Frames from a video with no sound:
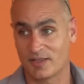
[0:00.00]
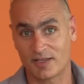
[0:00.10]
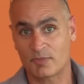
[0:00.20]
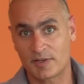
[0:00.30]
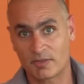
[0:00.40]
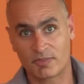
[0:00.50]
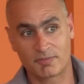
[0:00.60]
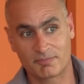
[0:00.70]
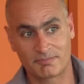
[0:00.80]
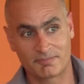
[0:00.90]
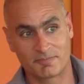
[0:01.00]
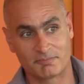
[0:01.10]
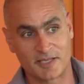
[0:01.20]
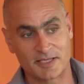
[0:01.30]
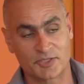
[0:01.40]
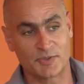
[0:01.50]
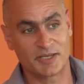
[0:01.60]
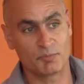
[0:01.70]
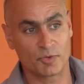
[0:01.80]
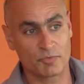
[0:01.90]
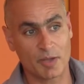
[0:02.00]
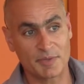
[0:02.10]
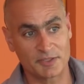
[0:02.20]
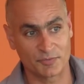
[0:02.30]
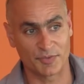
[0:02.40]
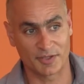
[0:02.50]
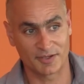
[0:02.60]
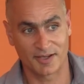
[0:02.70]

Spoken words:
And that's because they tend to eat more raw meat over there.